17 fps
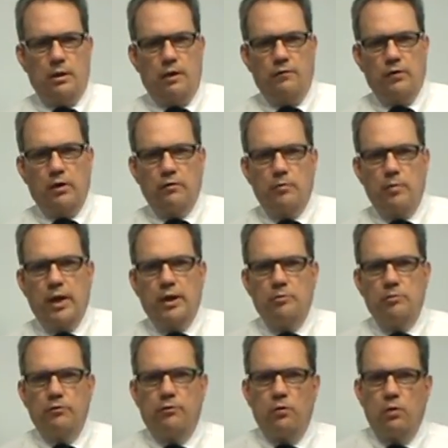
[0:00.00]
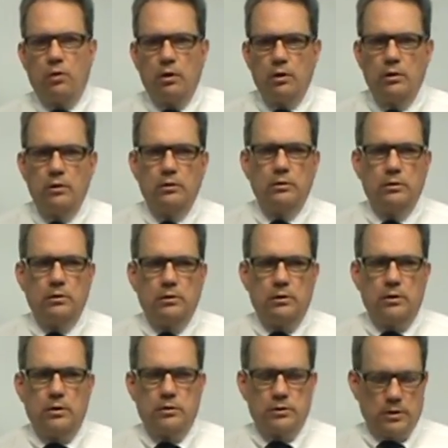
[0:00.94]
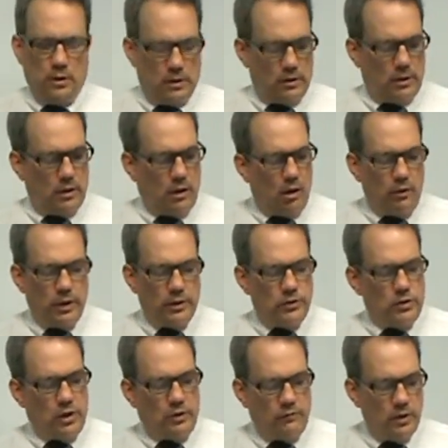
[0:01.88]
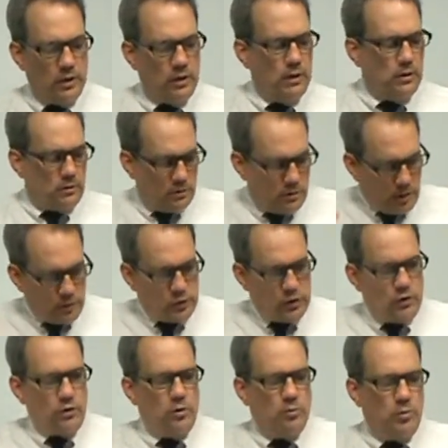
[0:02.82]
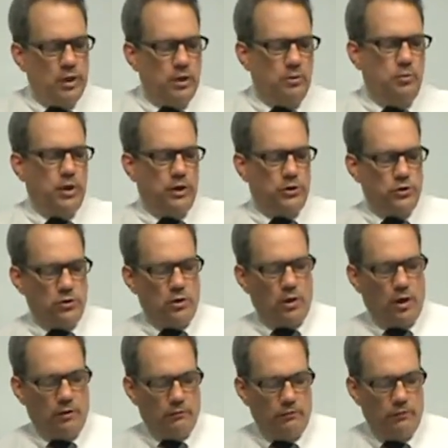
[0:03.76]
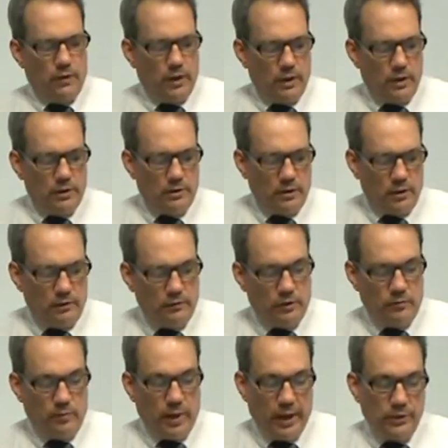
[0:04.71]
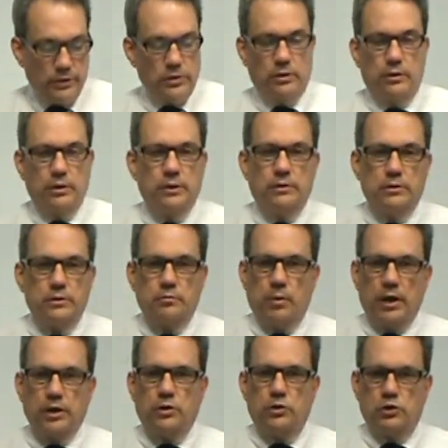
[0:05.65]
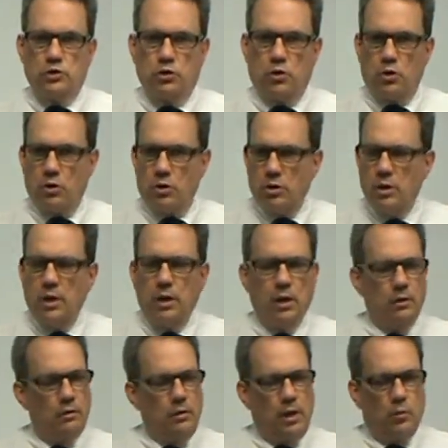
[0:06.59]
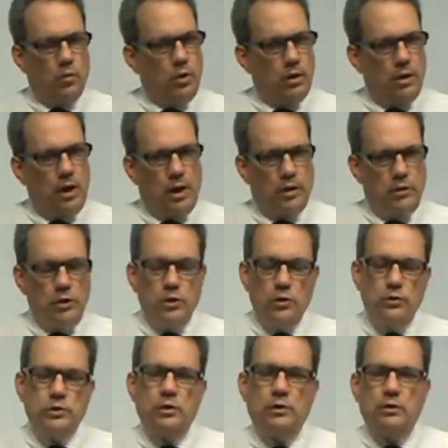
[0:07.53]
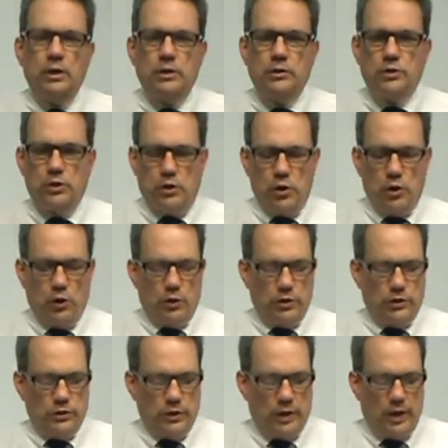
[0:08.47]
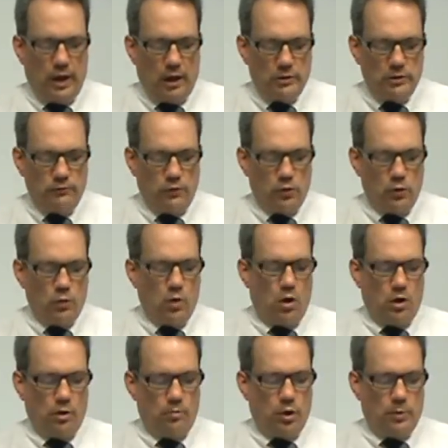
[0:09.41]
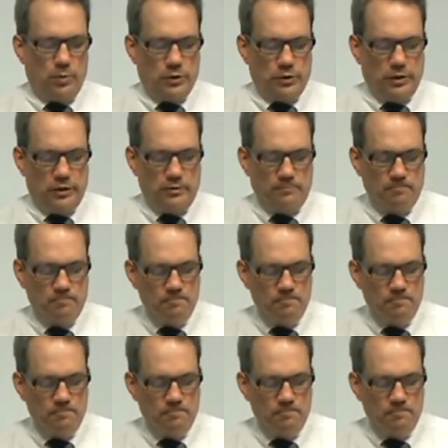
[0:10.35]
Have you ever met him before? You know, so all that stuff comes into the big picture of basically just making sure that we're not using these securities accounts for the wrong purposes.